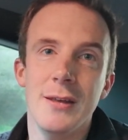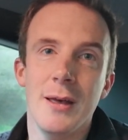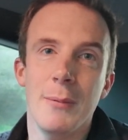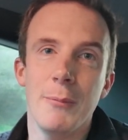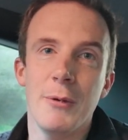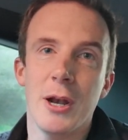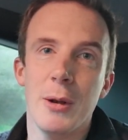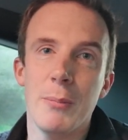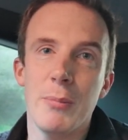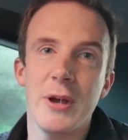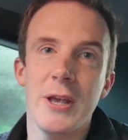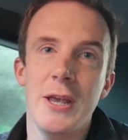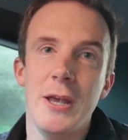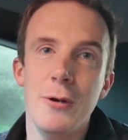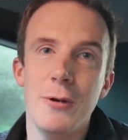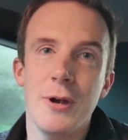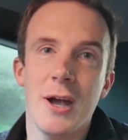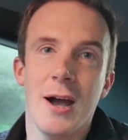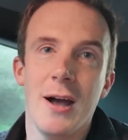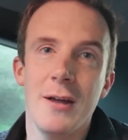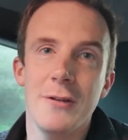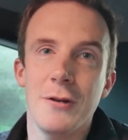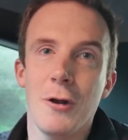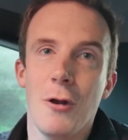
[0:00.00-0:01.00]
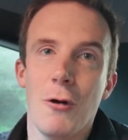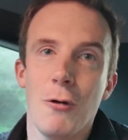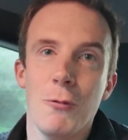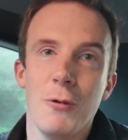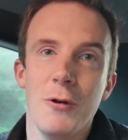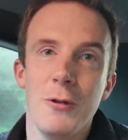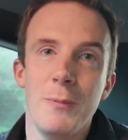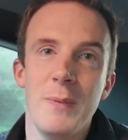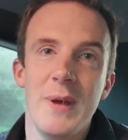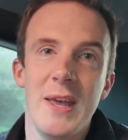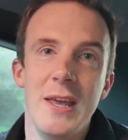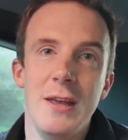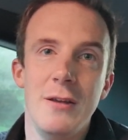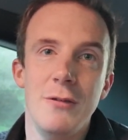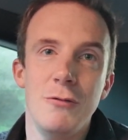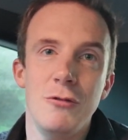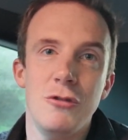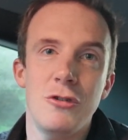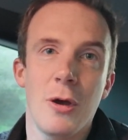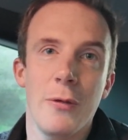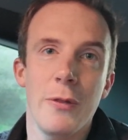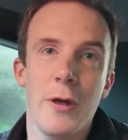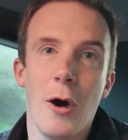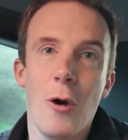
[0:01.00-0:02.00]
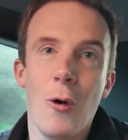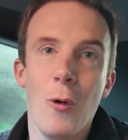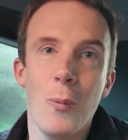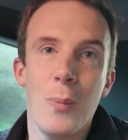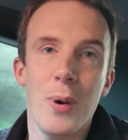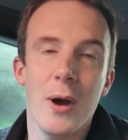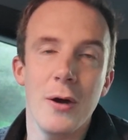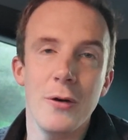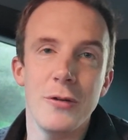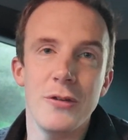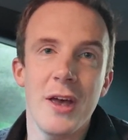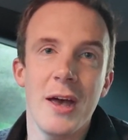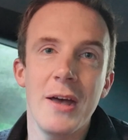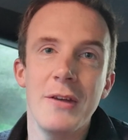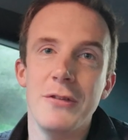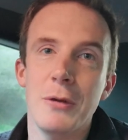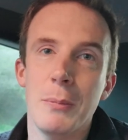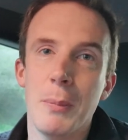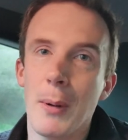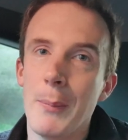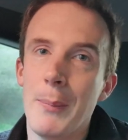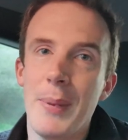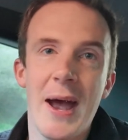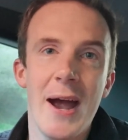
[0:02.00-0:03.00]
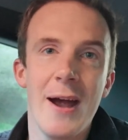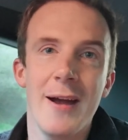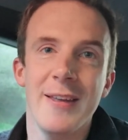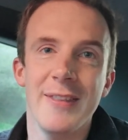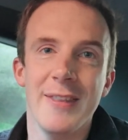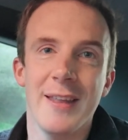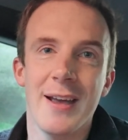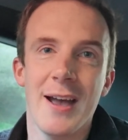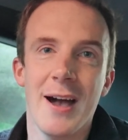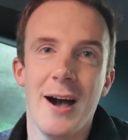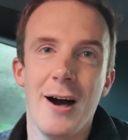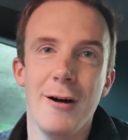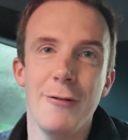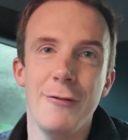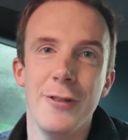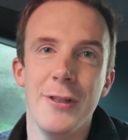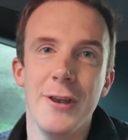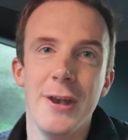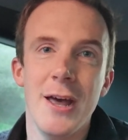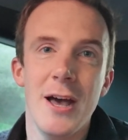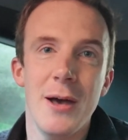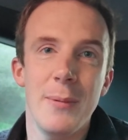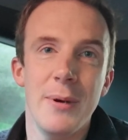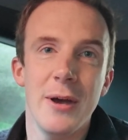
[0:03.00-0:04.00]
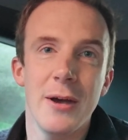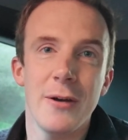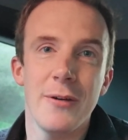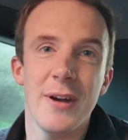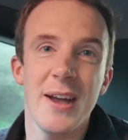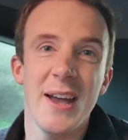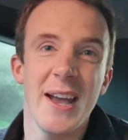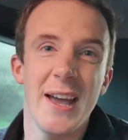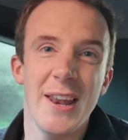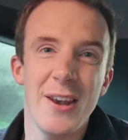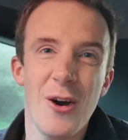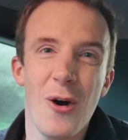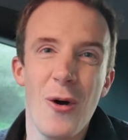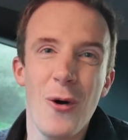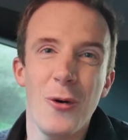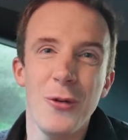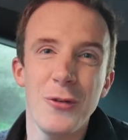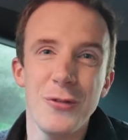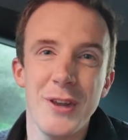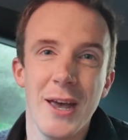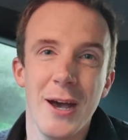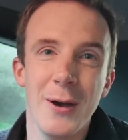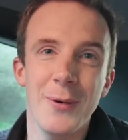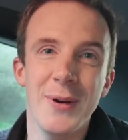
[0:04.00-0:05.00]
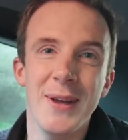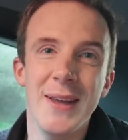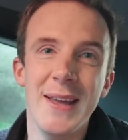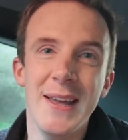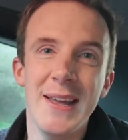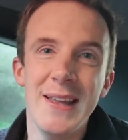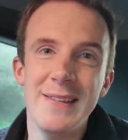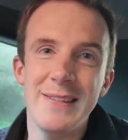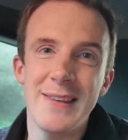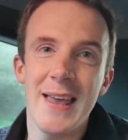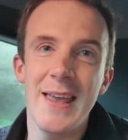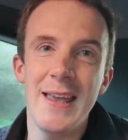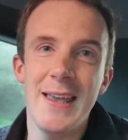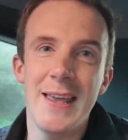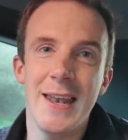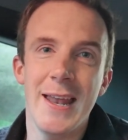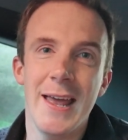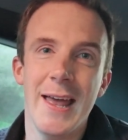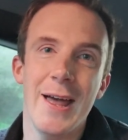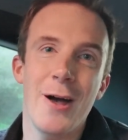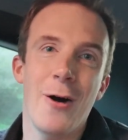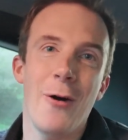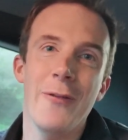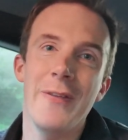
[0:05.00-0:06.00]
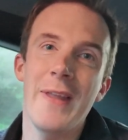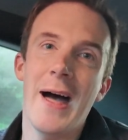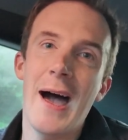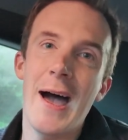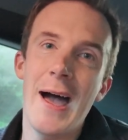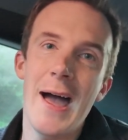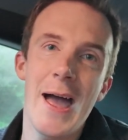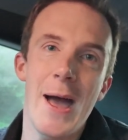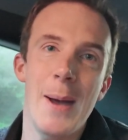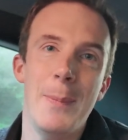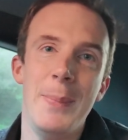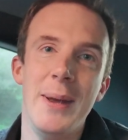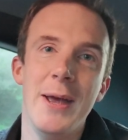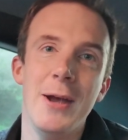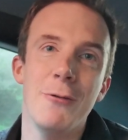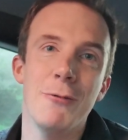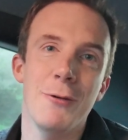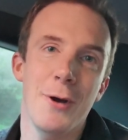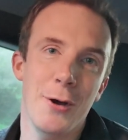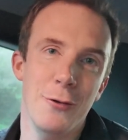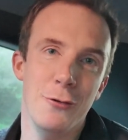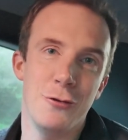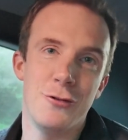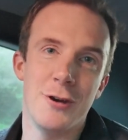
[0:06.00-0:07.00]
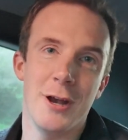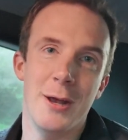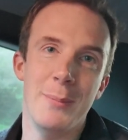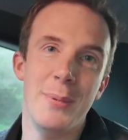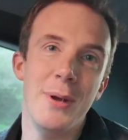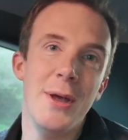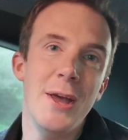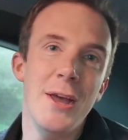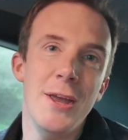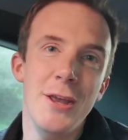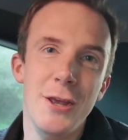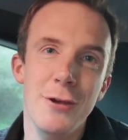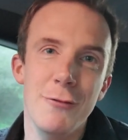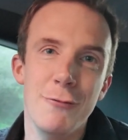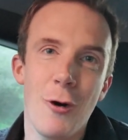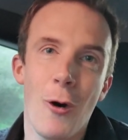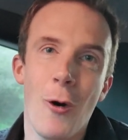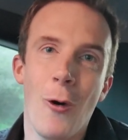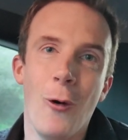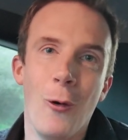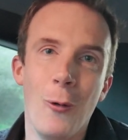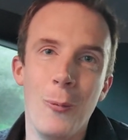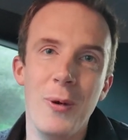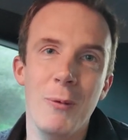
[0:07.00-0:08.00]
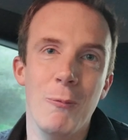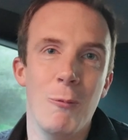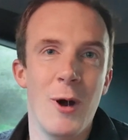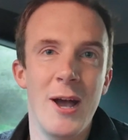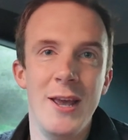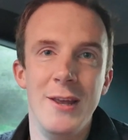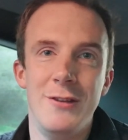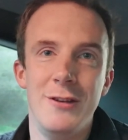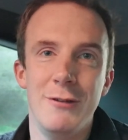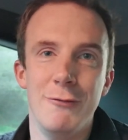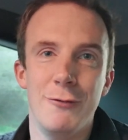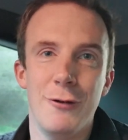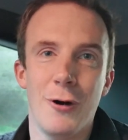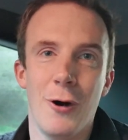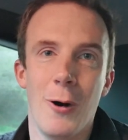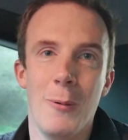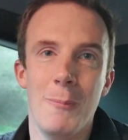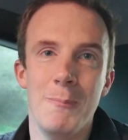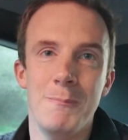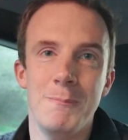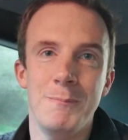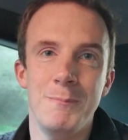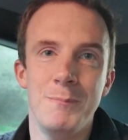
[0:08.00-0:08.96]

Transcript: I'm going to bring you guys along with me, show the whole process of preparing the car for the Nurburgring and also taking it on that epic road trip you've all been waiting for.